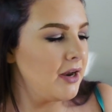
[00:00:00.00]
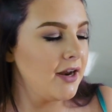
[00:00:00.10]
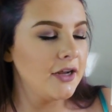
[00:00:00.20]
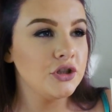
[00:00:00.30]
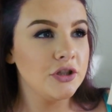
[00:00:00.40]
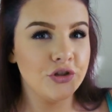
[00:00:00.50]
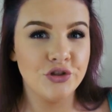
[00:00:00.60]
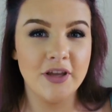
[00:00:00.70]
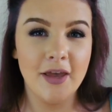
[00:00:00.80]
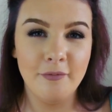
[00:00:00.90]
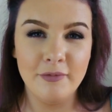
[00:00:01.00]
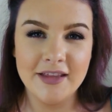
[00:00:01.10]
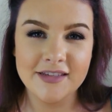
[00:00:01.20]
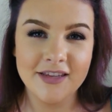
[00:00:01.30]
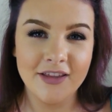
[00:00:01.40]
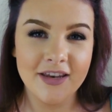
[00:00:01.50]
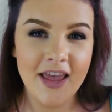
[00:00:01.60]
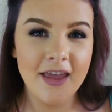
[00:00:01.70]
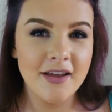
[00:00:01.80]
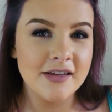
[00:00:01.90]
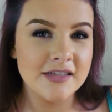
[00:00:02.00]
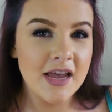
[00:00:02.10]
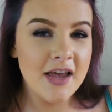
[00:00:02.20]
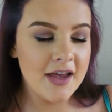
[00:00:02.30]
My nan actually just gave me this the other day because